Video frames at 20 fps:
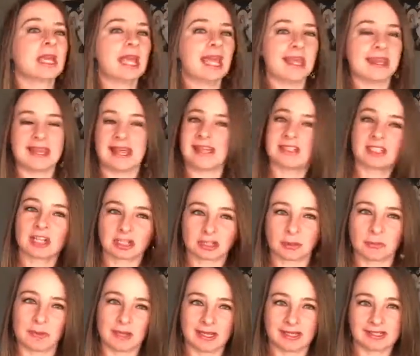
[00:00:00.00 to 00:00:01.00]
And that's not the
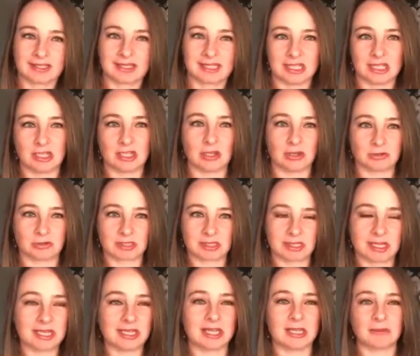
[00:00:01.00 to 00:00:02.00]
way a CEO is
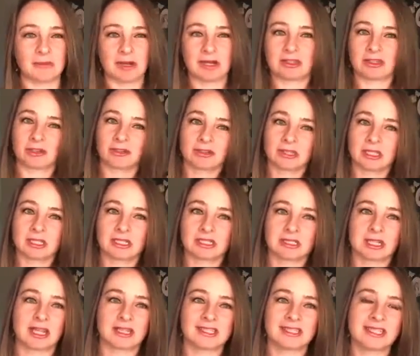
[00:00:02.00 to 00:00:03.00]
thinking, right?
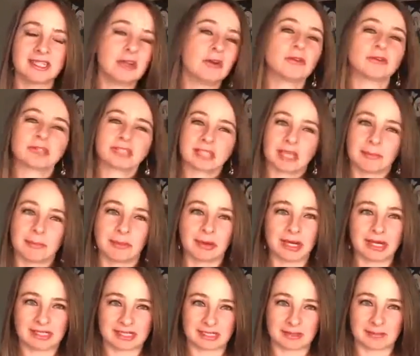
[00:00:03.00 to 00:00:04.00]
A CEO
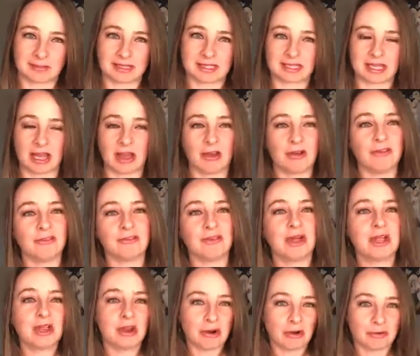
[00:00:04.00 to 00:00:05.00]
separates themselves
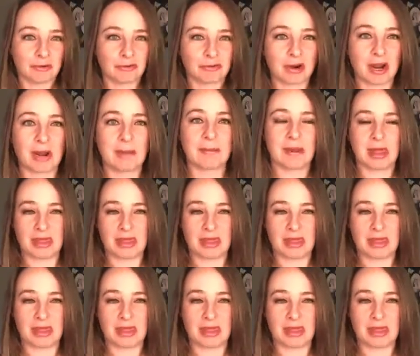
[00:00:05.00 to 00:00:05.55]
from